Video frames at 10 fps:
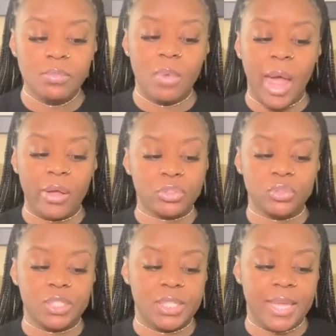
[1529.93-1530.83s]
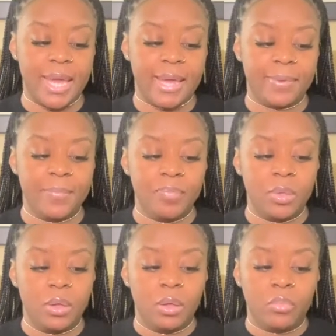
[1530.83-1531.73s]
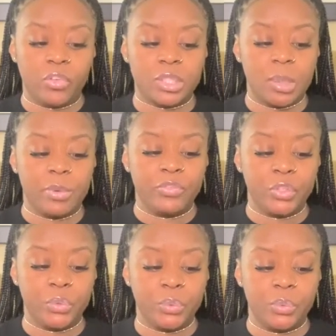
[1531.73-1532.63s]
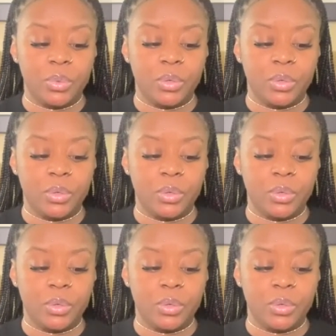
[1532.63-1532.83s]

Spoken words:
I also see that for some of you,